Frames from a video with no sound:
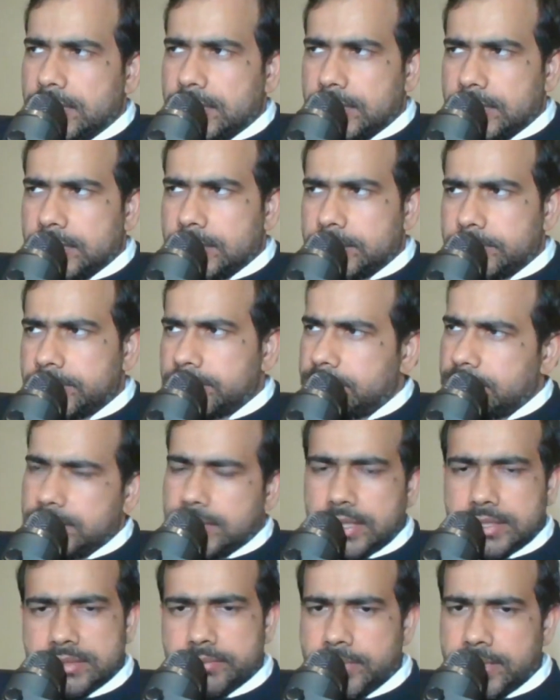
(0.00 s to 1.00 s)
Uh,
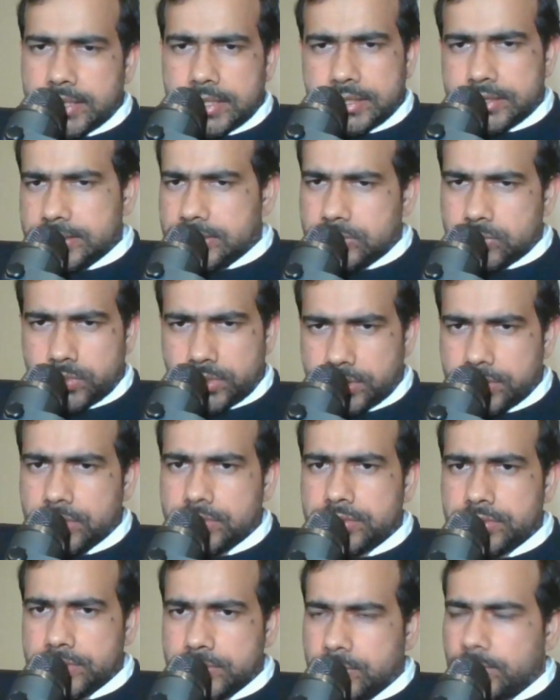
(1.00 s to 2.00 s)
but as a market risk quant
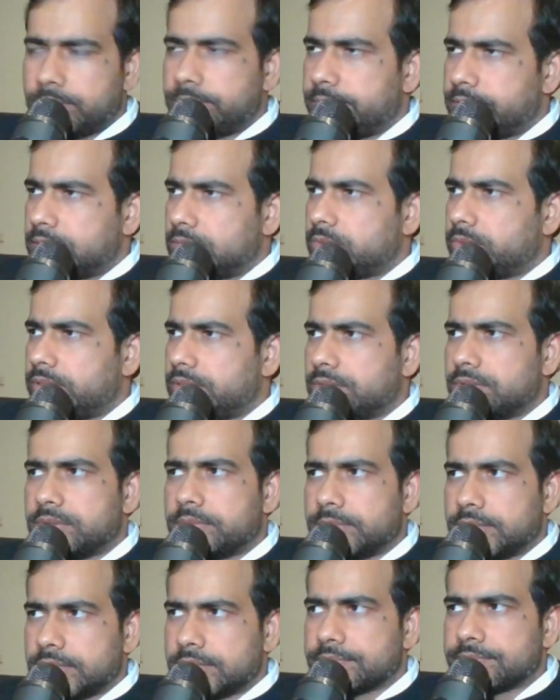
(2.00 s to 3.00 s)
also, you will be making quite
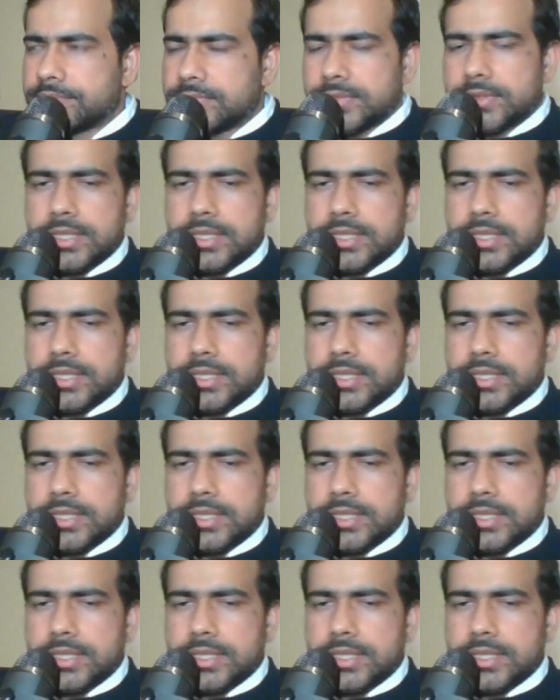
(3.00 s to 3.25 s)
good money.